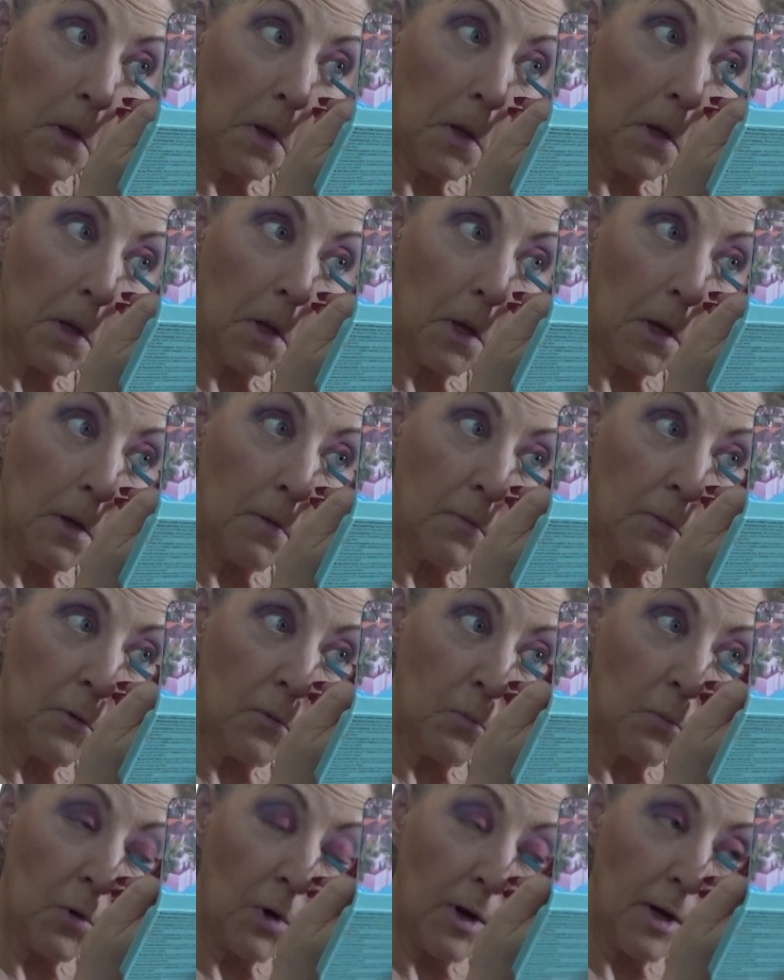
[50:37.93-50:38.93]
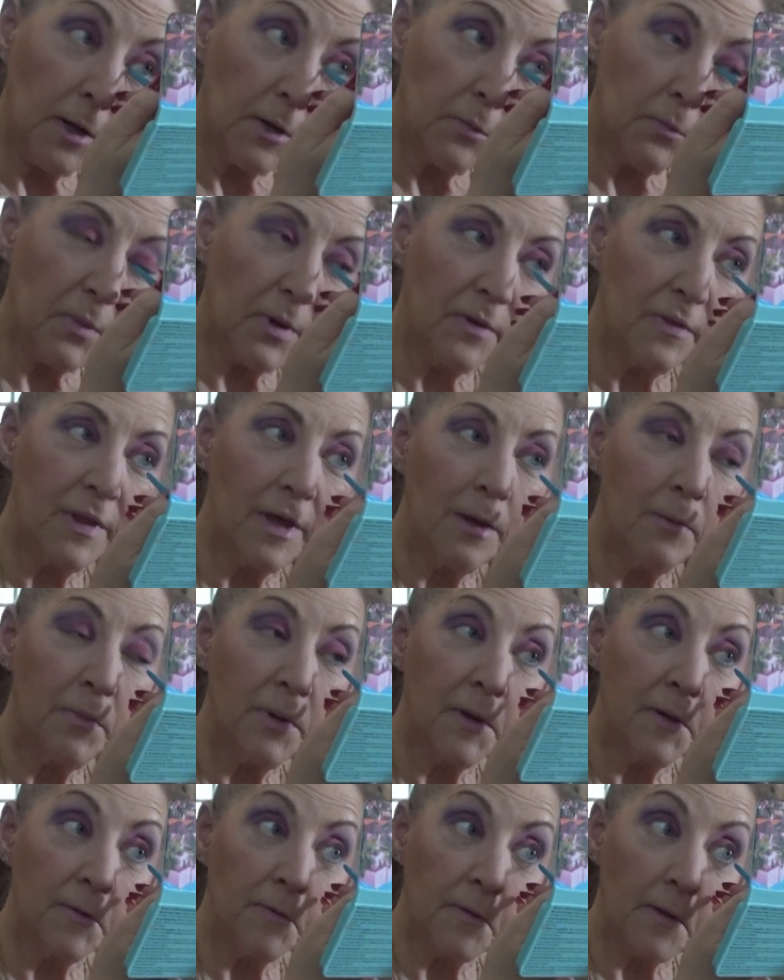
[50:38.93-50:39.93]
I'm surprised by that
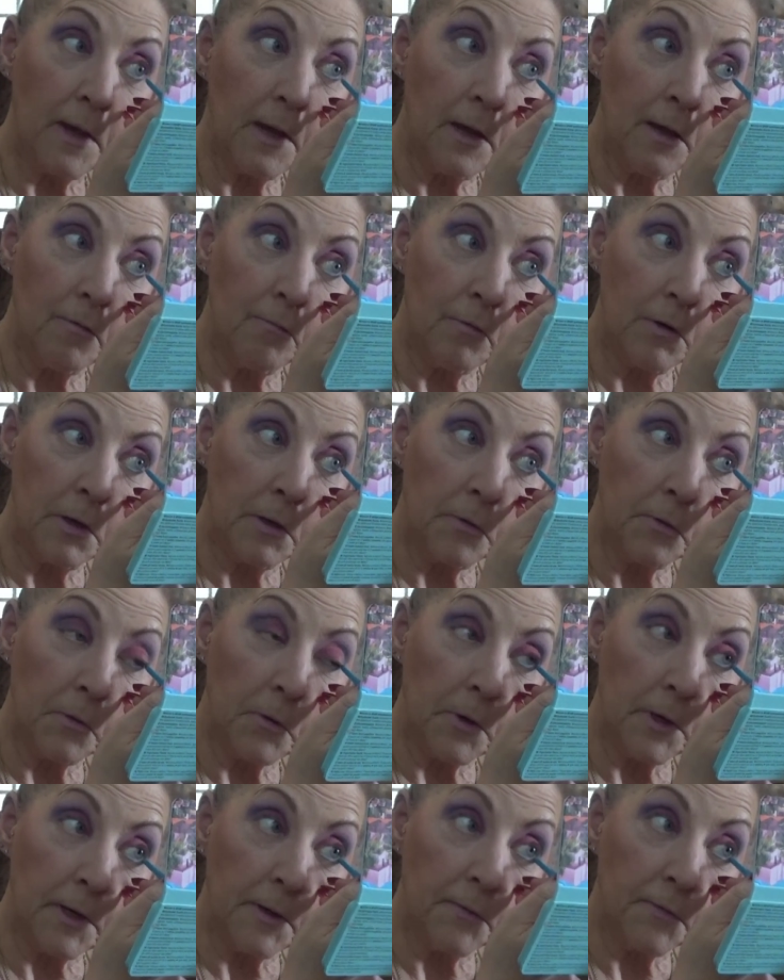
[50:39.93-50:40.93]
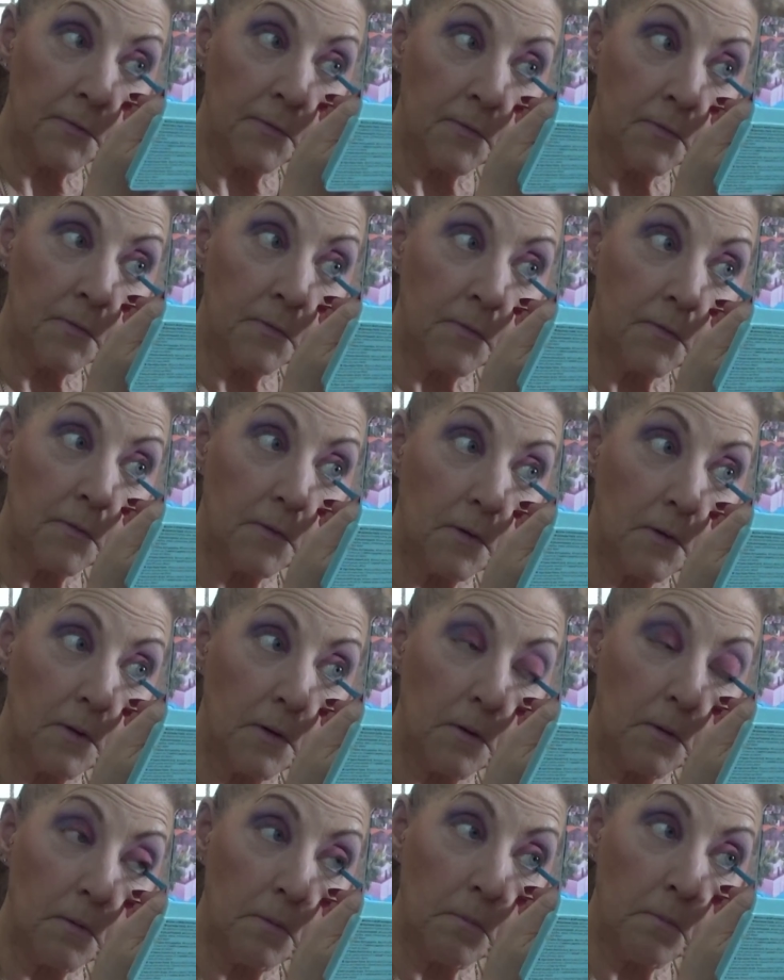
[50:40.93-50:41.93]
because I have other Essence,
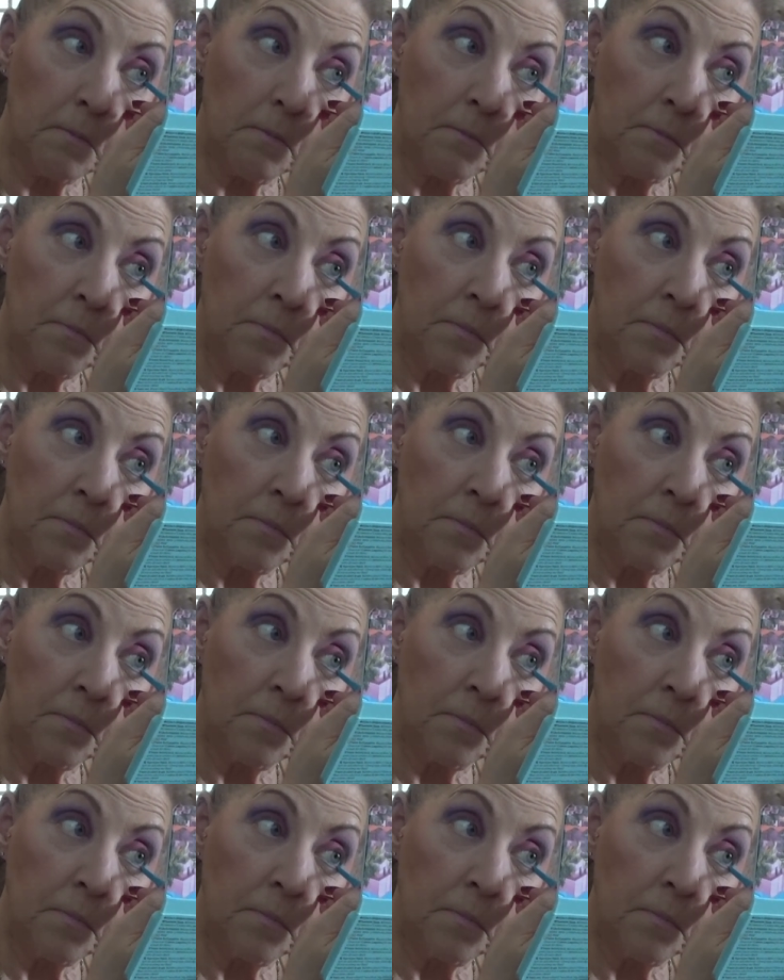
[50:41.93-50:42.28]
oh,